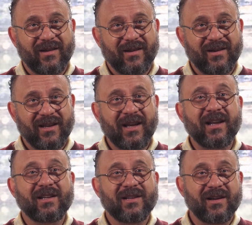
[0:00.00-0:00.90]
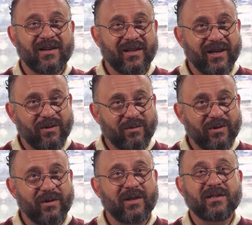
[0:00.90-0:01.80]
And then I talked like,
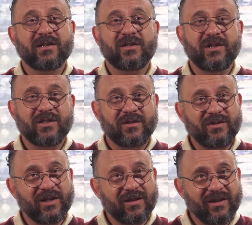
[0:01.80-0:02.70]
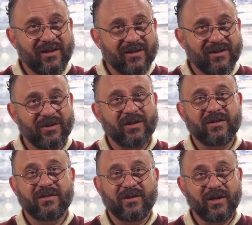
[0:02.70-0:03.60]
let's touch each other gently. You can
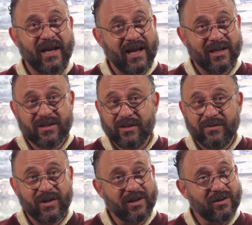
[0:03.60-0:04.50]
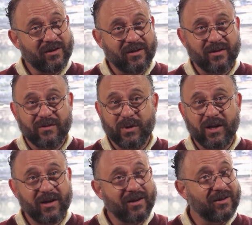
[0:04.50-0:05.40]
ask if you could give him a
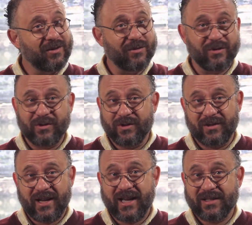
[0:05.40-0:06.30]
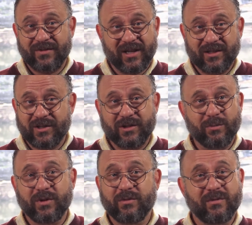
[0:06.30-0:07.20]
hug, or you could ask if I could touch you,
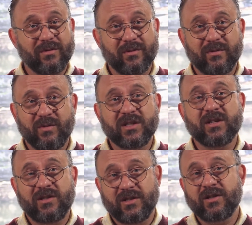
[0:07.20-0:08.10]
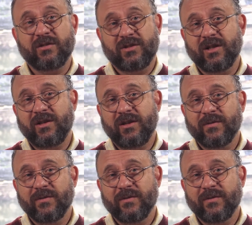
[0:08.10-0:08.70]
but we touch each other gently.